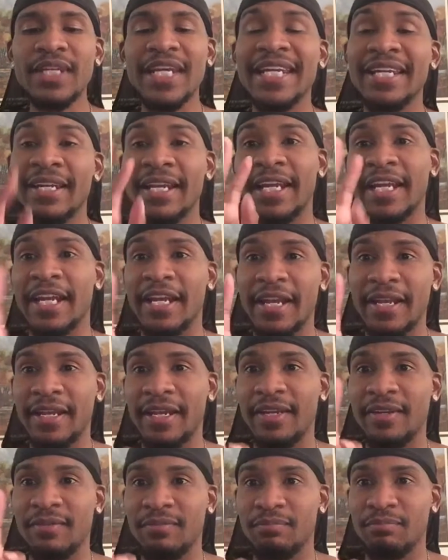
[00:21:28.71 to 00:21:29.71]

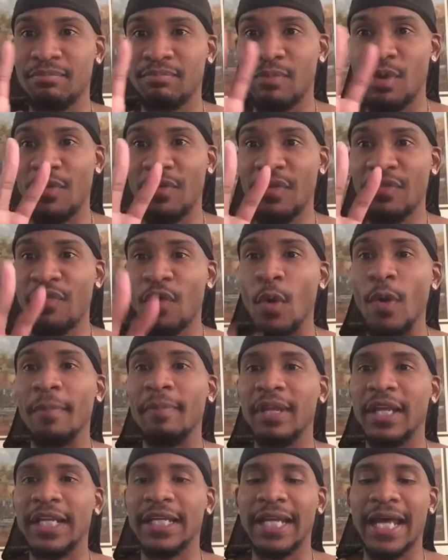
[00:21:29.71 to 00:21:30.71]
in movie 4,
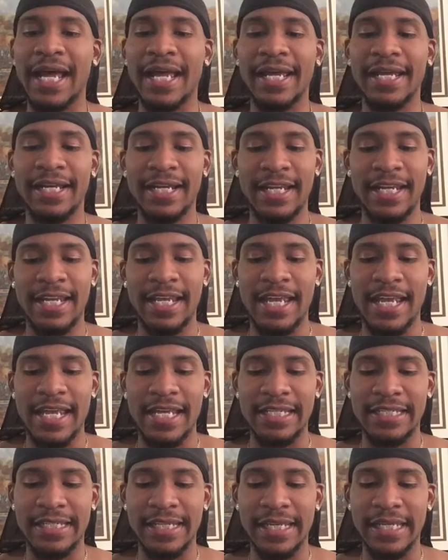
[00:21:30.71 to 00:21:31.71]
Bloodline,
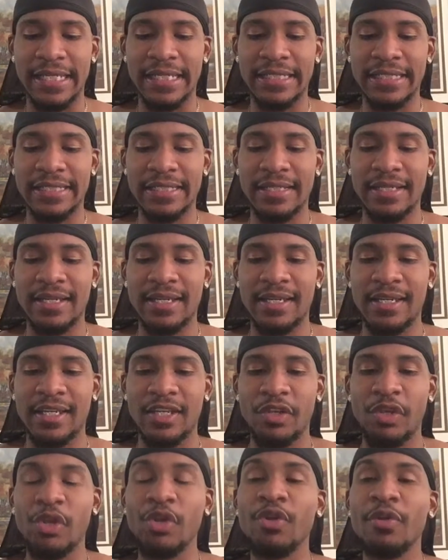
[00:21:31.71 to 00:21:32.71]
he says,
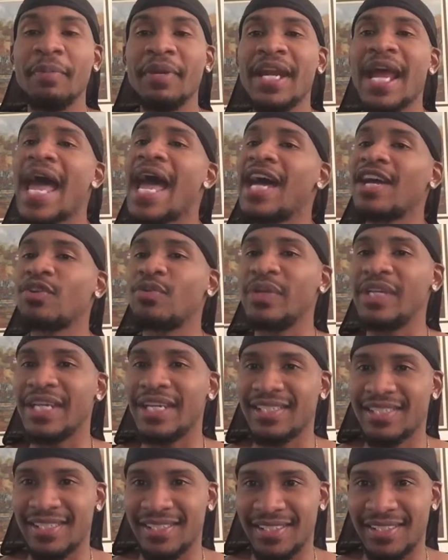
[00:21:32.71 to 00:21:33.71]
human
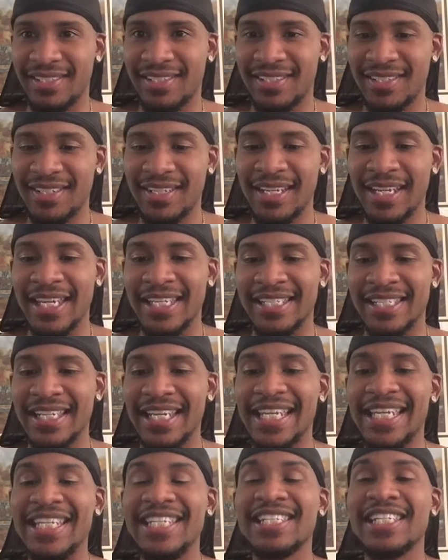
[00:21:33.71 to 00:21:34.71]
acquiescence
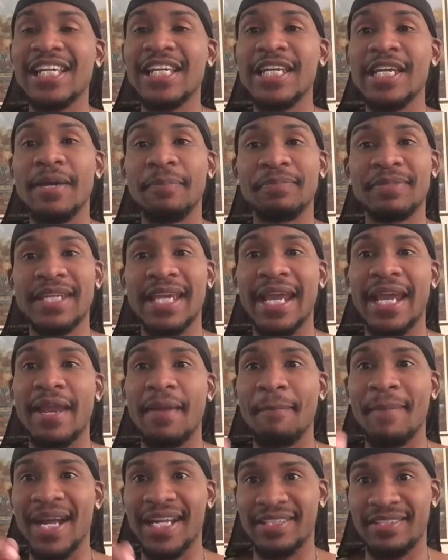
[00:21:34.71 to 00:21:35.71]
is easily
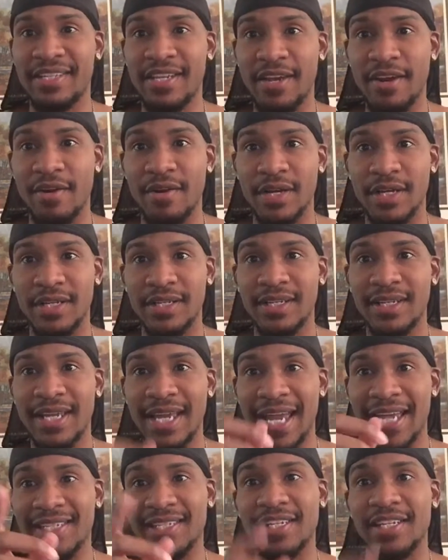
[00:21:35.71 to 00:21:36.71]
obtained by terror
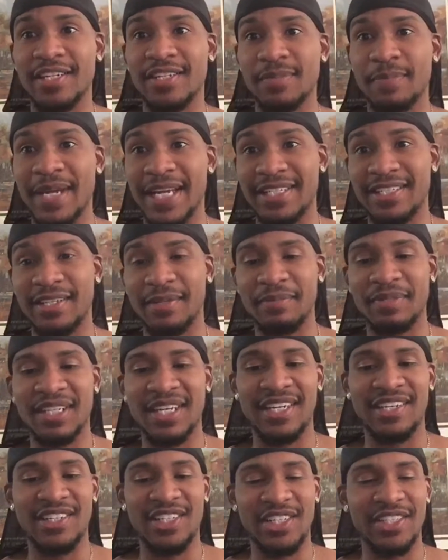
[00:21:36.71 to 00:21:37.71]
as it is by
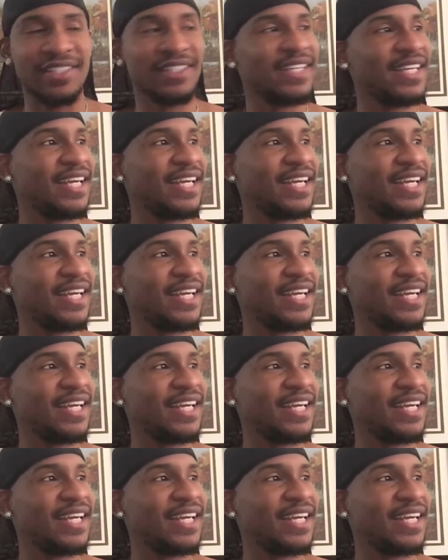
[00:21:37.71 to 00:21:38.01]
temptation.